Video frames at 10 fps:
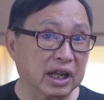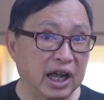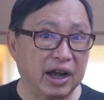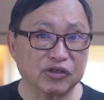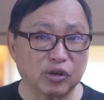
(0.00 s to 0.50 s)

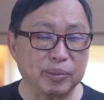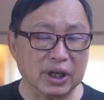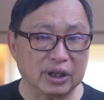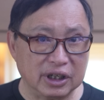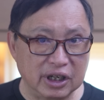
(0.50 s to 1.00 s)
have to be
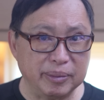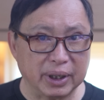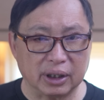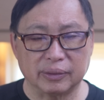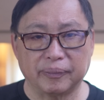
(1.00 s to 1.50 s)
an
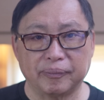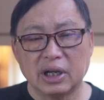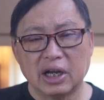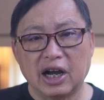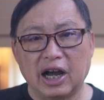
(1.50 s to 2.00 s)
email.
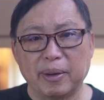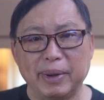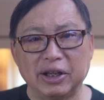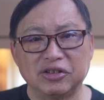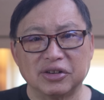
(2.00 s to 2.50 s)
I
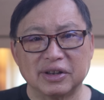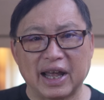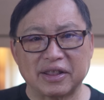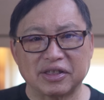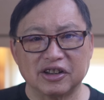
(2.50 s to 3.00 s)
mentioned
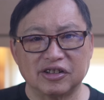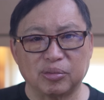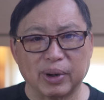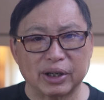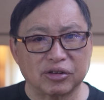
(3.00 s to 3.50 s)
that this
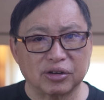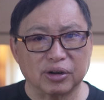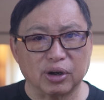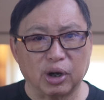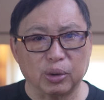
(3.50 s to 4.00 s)

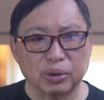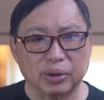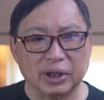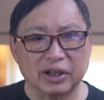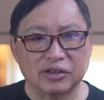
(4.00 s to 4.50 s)
registered
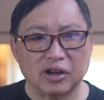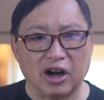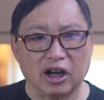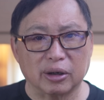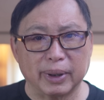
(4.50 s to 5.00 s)
owner is
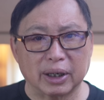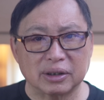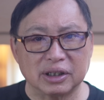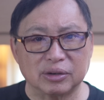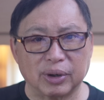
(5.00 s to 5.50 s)

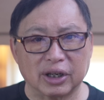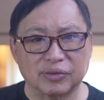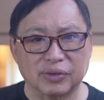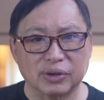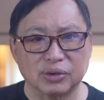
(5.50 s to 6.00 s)
automatically
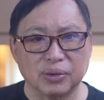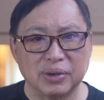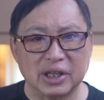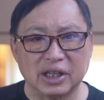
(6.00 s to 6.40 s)
transferred to the